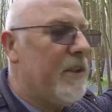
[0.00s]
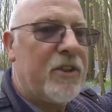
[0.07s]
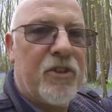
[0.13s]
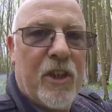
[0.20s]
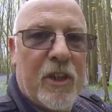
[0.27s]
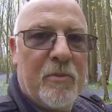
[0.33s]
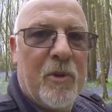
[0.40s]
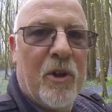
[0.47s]

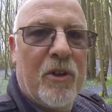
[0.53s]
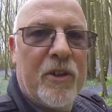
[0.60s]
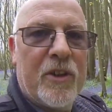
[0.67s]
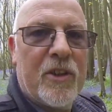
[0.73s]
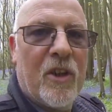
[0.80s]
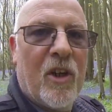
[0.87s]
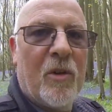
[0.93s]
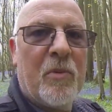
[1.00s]
trees behind are
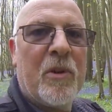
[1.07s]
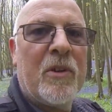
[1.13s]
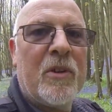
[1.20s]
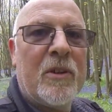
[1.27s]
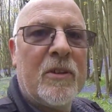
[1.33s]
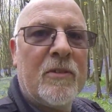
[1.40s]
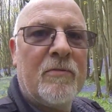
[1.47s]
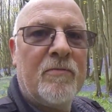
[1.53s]
sharp.
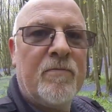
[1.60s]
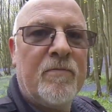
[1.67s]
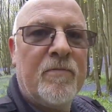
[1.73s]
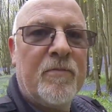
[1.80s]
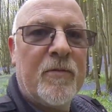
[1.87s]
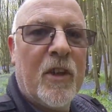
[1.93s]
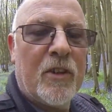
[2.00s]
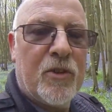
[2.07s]

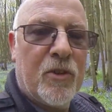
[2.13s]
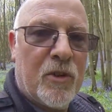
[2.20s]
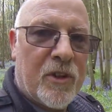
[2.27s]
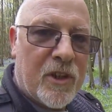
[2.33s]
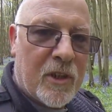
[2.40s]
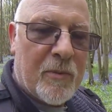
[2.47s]
I'll talk you through the